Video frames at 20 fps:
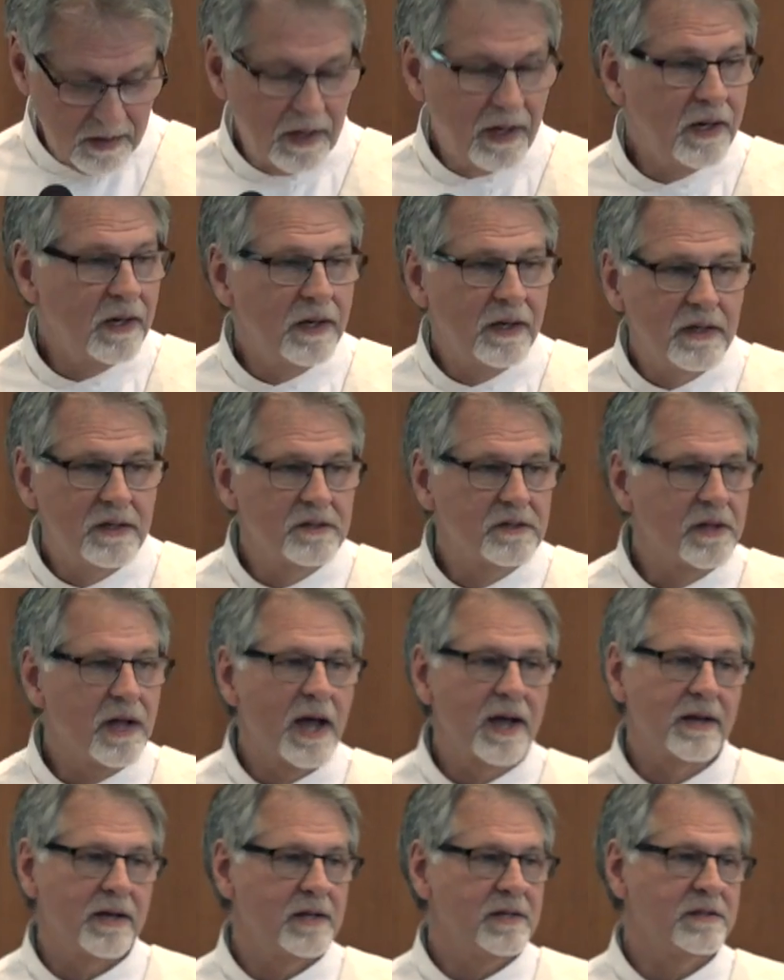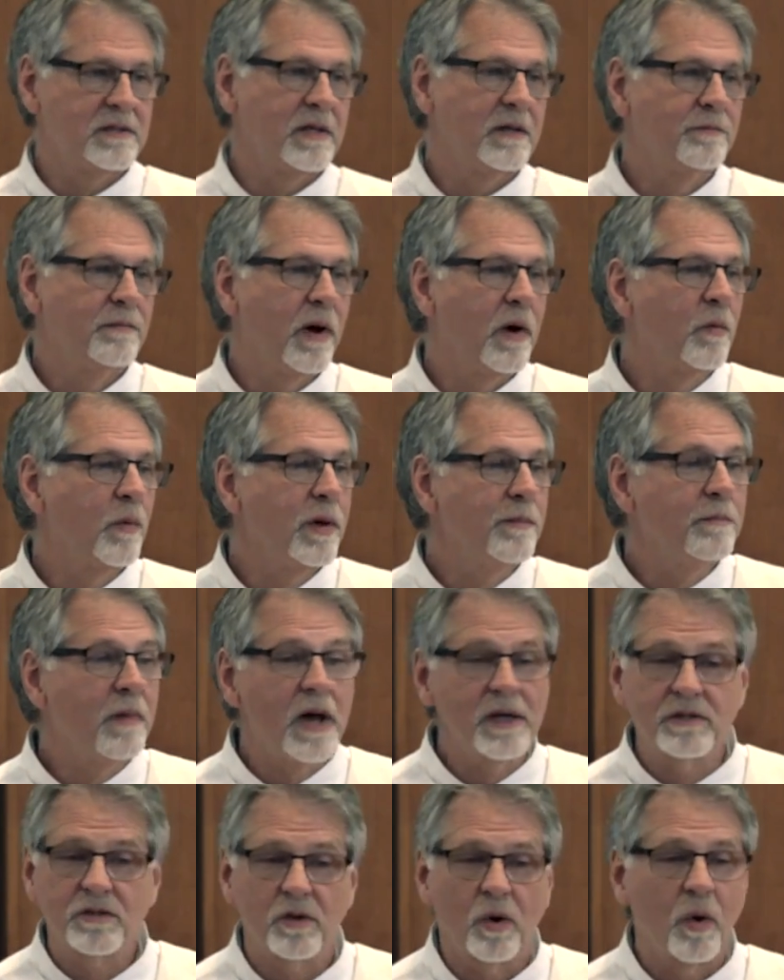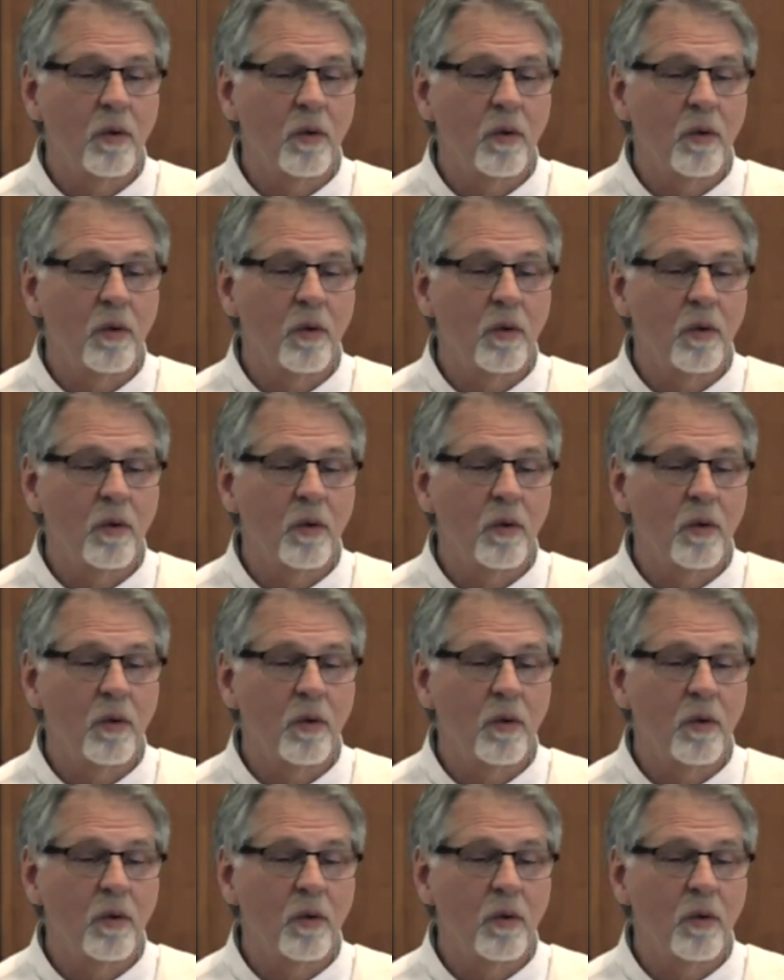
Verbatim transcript: It is not easy, but we must,